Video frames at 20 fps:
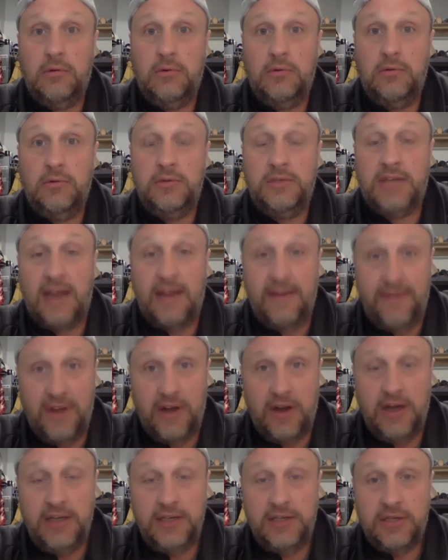Sign
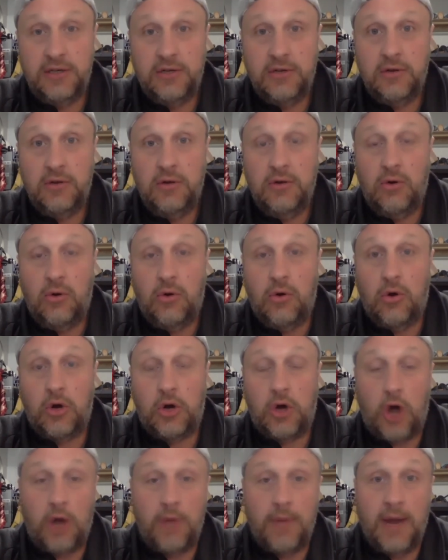Fairies or
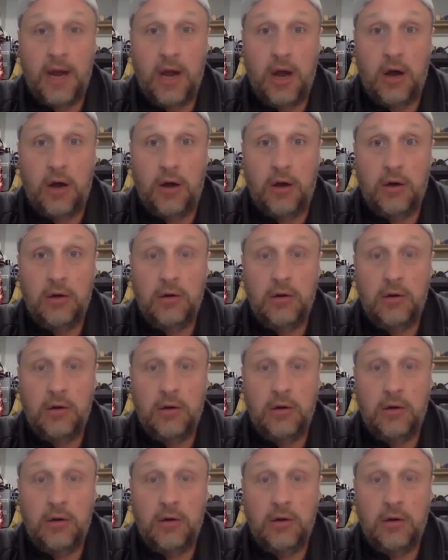Card My Yard?